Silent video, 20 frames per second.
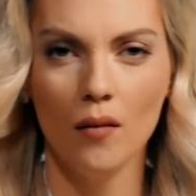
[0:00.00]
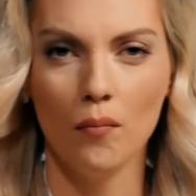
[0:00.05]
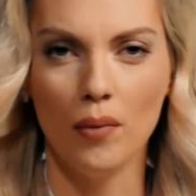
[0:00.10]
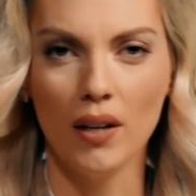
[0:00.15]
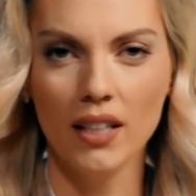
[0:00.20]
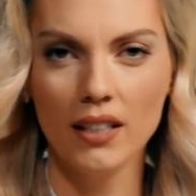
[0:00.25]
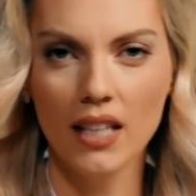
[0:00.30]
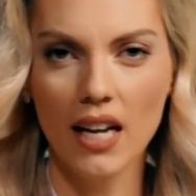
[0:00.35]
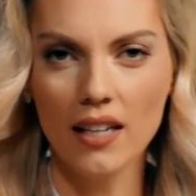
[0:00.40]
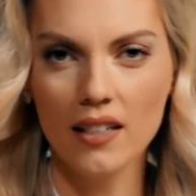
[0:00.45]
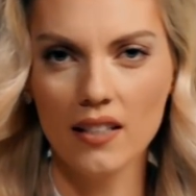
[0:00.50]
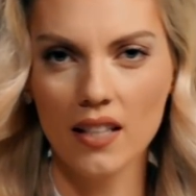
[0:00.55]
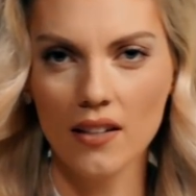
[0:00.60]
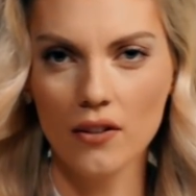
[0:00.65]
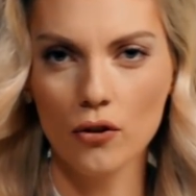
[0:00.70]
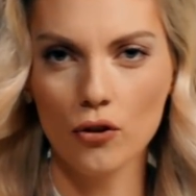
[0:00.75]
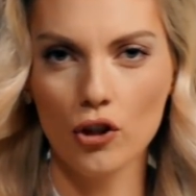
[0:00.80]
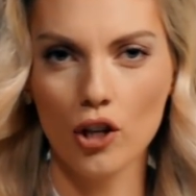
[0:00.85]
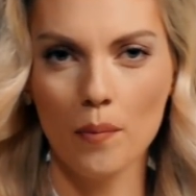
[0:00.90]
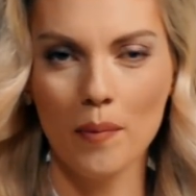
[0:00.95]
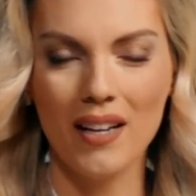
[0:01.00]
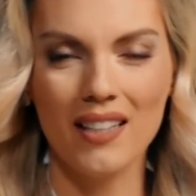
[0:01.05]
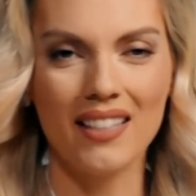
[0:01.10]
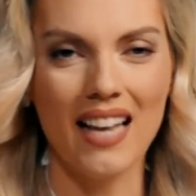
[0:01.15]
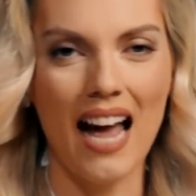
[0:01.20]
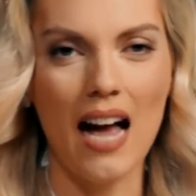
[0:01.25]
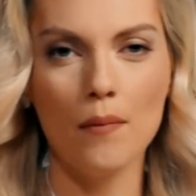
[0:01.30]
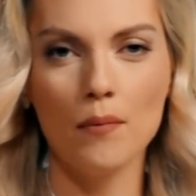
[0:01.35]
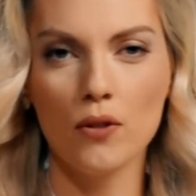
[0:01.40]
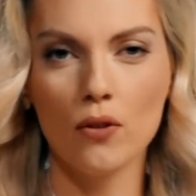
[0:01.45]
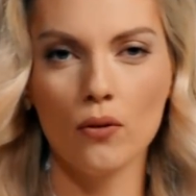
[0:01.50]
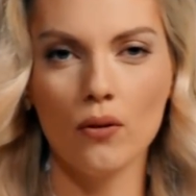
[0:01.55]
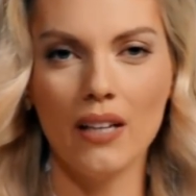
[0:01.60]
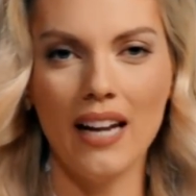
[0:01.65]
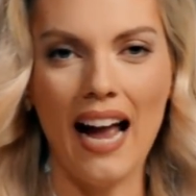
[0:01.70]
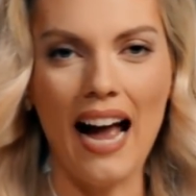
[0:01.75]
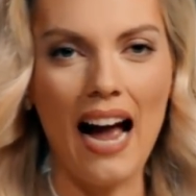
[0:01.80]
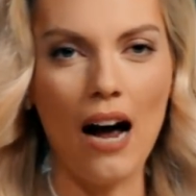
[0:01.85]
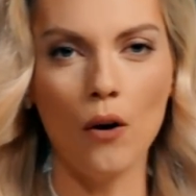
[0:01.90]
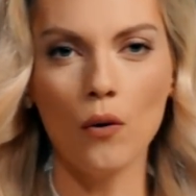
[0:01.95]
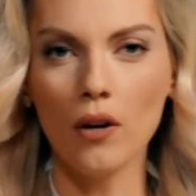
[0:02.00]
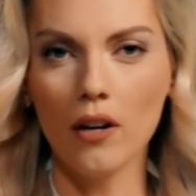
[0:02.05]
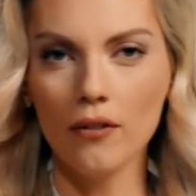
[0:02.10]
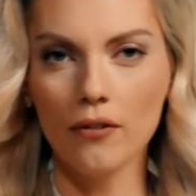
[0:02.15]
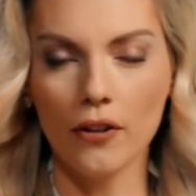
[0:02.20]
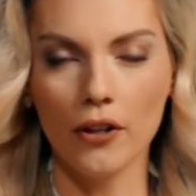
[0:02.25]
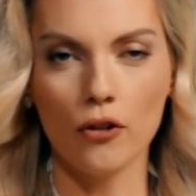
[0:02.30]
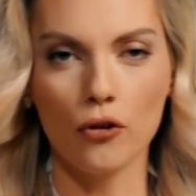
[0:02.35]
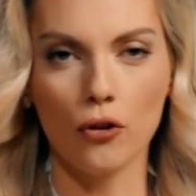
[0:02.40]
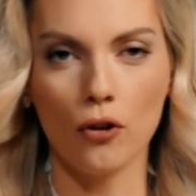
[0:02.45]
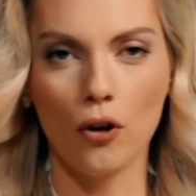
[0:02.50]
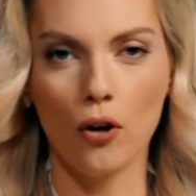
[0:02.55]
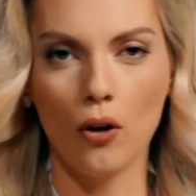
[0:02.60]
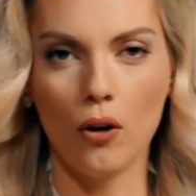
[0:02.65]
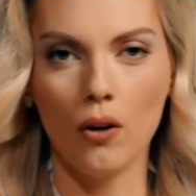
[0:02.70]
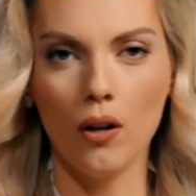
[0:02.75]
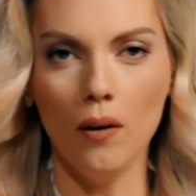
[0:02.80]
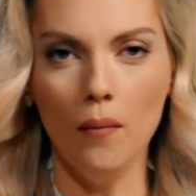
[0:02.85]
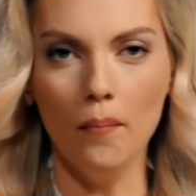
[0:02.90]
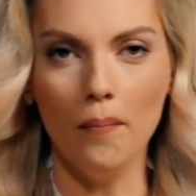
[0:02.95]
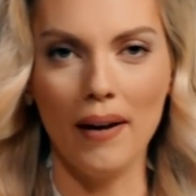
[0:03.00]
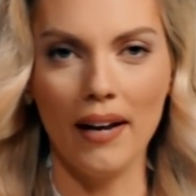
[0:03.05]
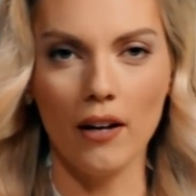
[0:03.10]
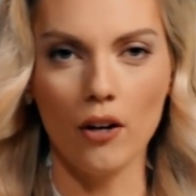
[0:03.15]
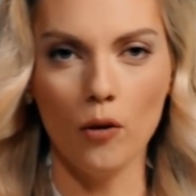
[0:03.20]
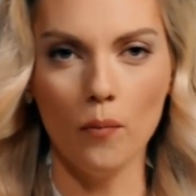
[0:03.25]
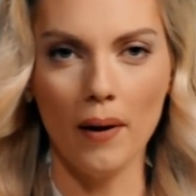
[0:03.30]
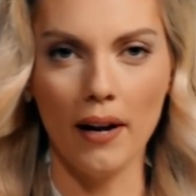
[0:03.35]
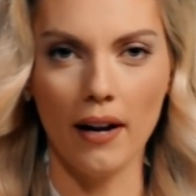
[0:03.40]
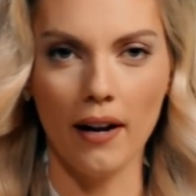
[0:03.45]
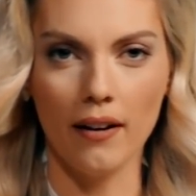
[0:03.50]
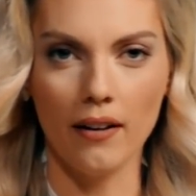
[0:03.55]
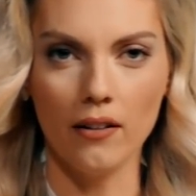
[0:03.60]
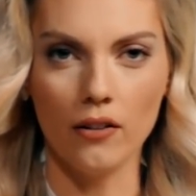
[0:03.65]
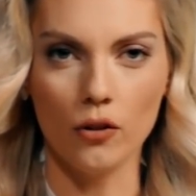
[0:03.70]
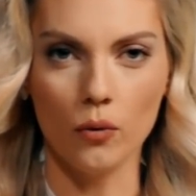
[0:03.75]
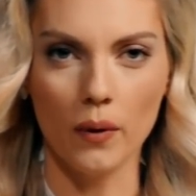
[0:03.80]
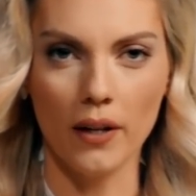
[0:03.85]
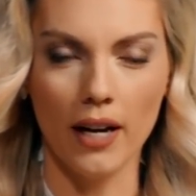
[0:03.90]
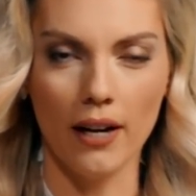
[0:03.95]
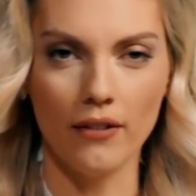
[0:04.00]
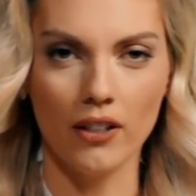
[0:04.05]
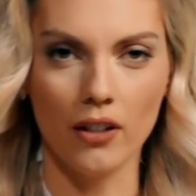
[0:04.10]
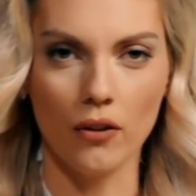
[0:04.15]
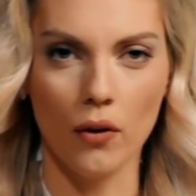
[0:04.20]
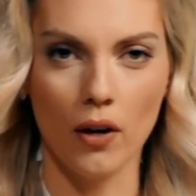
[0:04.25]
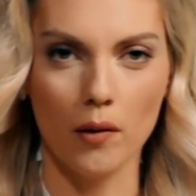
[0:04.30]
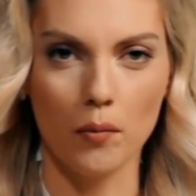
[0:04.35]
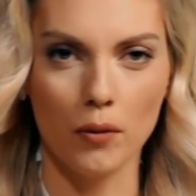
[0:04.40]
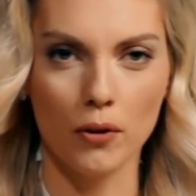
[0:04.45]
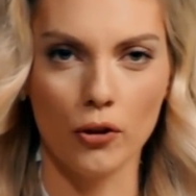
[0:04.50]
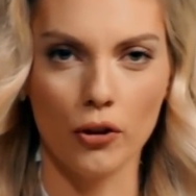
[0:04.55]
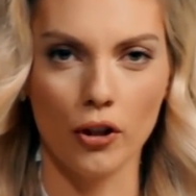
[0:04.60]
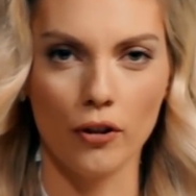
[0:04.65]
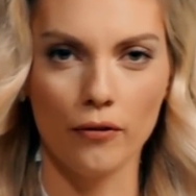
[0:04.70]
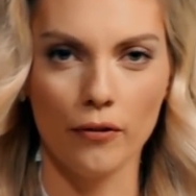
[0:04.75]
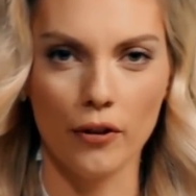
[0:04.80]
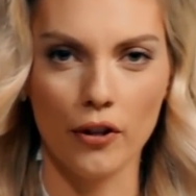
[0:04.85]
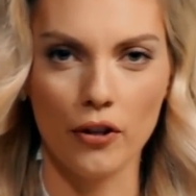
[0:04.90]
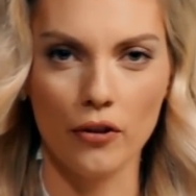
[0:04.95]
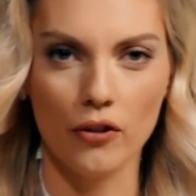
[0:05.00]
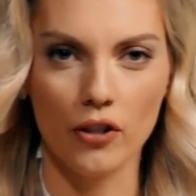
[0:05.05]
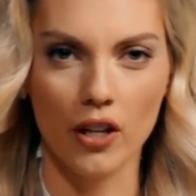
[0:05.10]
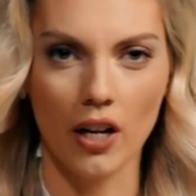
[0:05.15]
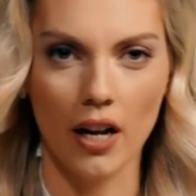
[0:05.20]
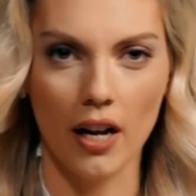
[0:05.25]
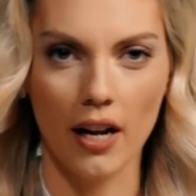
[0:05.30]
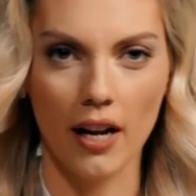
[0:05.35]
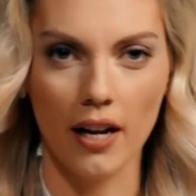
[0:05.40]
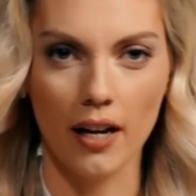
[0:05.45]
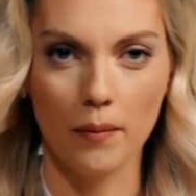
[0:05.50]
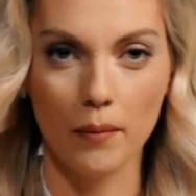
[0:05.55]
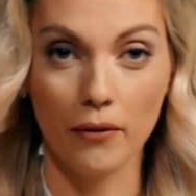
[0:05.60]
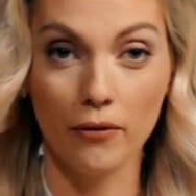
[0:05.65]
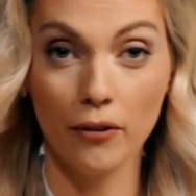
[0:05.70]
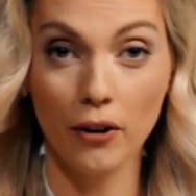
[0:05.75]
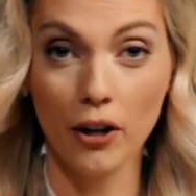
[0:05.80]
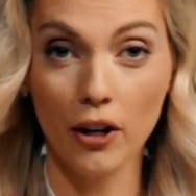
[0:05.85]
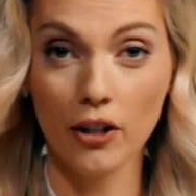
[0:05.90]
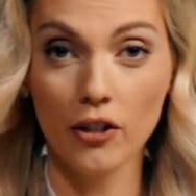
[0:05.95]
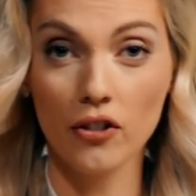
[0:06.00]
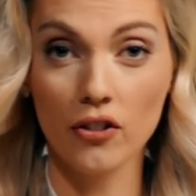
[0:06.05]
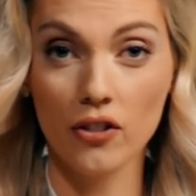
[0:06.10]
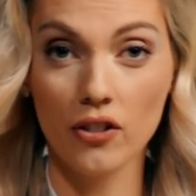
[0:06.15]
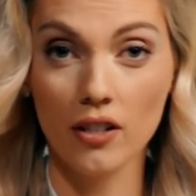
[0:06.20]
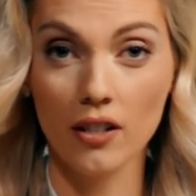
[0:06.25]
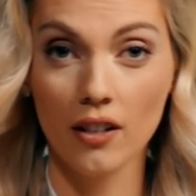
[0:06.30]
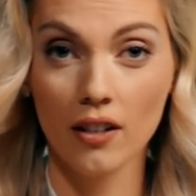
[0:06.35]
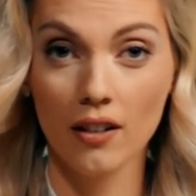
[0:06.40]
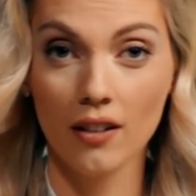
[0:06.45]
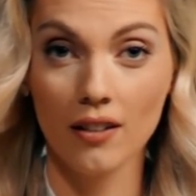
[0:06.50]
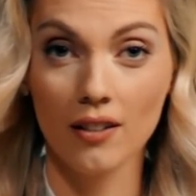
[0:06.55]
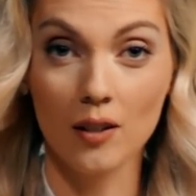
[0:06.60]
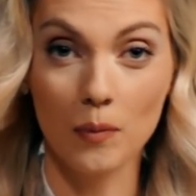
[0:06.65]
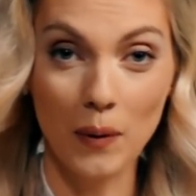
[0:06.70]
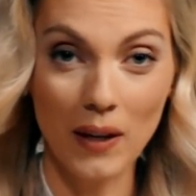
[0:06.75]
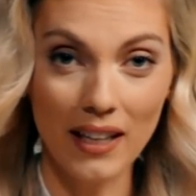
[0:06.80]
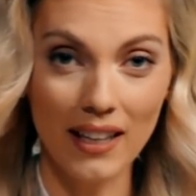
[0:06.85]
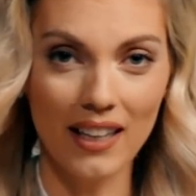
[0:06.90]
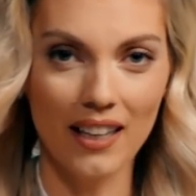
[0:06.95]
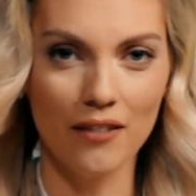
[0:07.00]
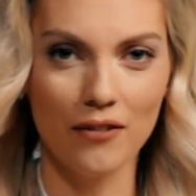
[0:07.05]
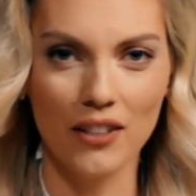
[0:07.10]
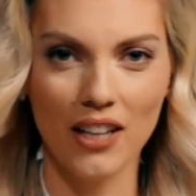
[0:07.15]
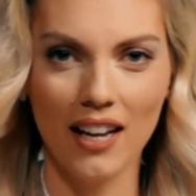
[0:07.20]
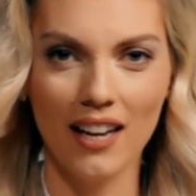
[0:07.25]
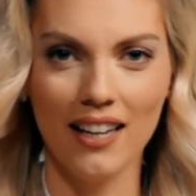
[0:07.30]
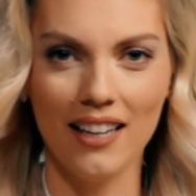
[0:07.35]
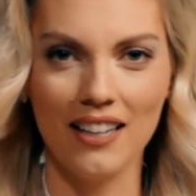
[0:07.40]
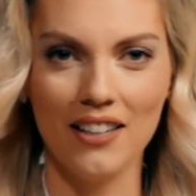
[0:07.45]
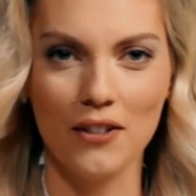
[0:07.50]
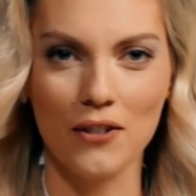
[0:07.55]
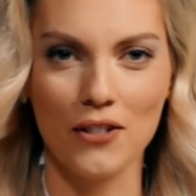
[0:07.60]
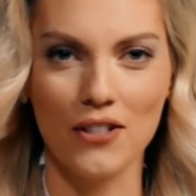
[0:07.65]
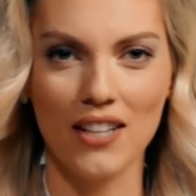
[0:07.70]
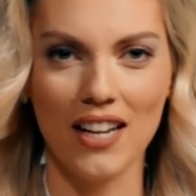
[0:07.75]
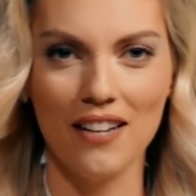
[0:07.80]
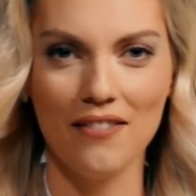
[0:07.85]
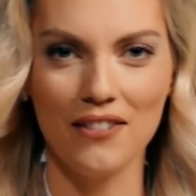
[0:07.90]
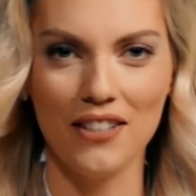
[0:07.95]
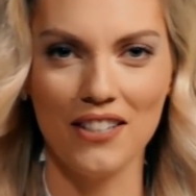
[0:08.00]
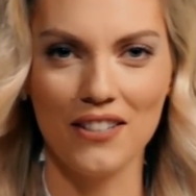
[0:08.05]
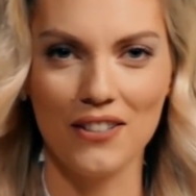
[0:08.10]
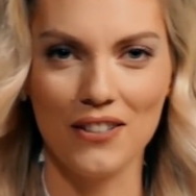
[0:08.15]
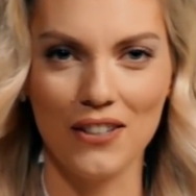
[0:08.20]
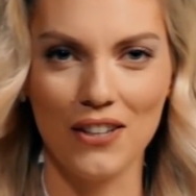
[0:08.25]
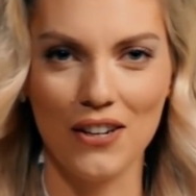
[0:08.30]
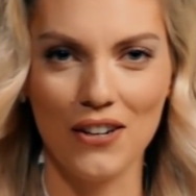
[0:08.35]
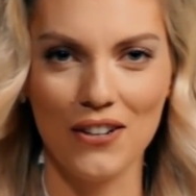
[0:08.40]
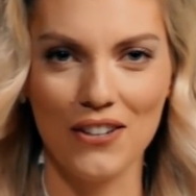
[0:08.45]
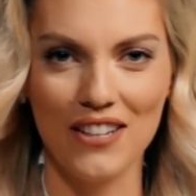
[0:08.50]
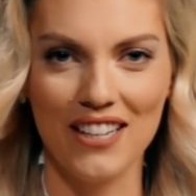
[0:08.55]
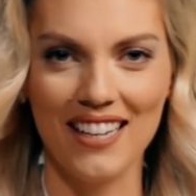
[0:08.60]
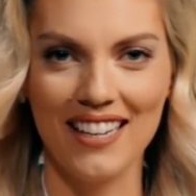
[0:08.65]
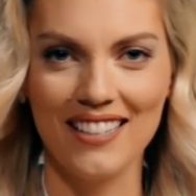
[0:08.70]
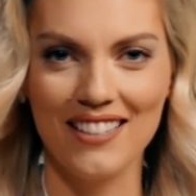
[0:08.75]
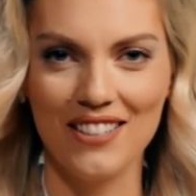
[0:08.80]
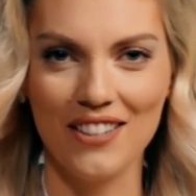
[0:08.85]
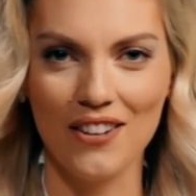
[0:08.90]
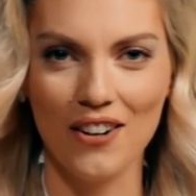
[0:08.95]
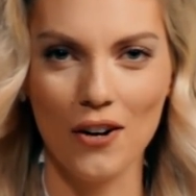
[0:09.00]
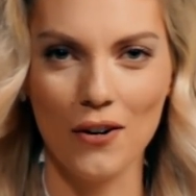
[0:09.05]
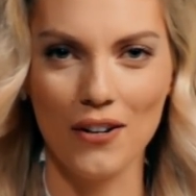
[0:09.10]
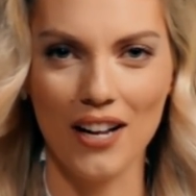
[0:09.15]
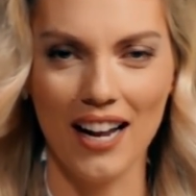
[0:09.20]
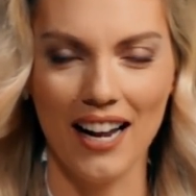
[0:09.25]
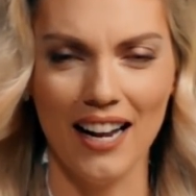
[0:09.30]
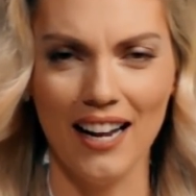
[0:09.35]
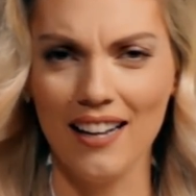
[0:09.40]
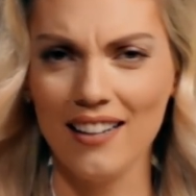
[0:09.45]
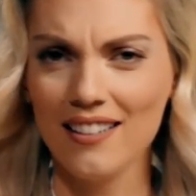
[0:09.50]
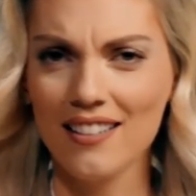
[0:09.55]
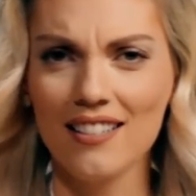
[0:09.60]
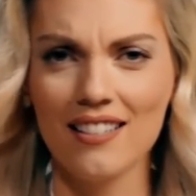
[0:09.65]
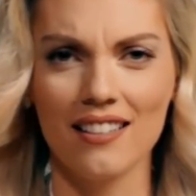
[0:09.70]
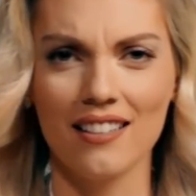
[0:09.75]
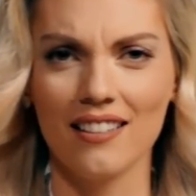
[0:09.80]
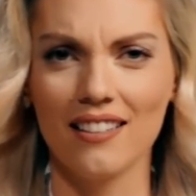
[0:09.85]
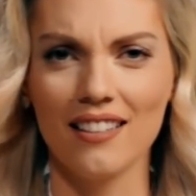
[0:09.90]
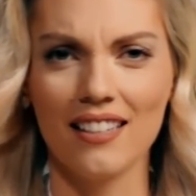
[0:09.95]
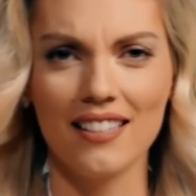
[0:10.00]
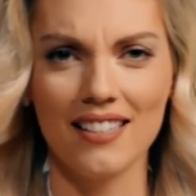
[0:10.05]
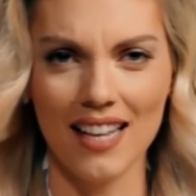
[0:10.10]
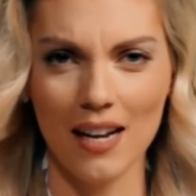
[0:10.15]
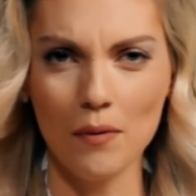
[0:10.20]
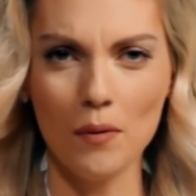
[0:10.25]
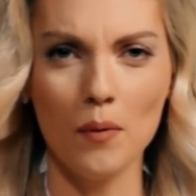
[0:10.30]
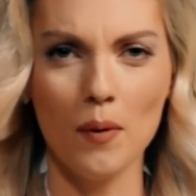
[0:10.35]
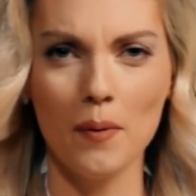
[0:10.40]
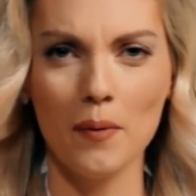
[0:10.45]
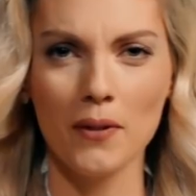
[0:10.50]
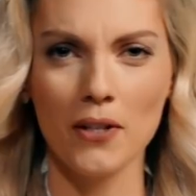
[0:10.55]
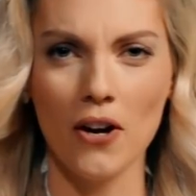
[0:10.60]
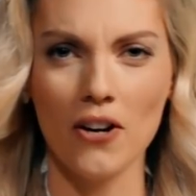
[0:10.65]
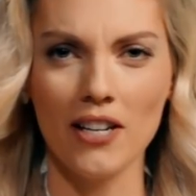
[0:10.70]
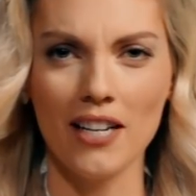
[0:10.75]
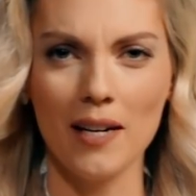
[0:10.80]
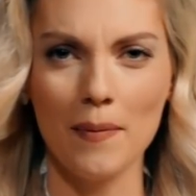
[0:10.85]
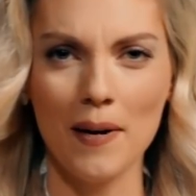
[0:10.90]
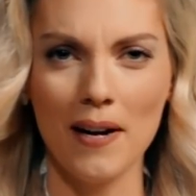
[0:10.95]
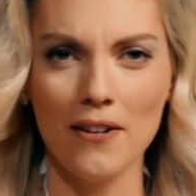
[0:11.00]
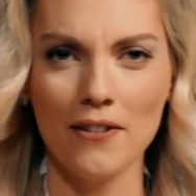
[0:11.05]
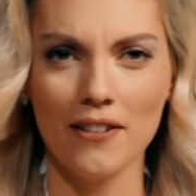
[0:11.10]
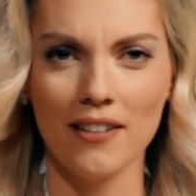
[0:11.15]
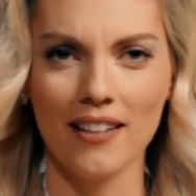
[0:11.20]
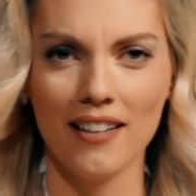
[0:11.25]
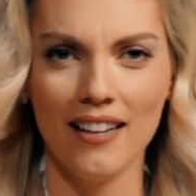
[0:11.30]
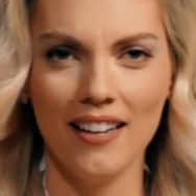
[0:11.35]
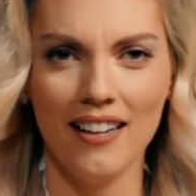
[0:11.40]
Big tech censorship is absolutely out of control. Man, oh man, do we have an incredible show for you today. But first, speaking of taking your safety and security into your own hands, is that what we were talking about?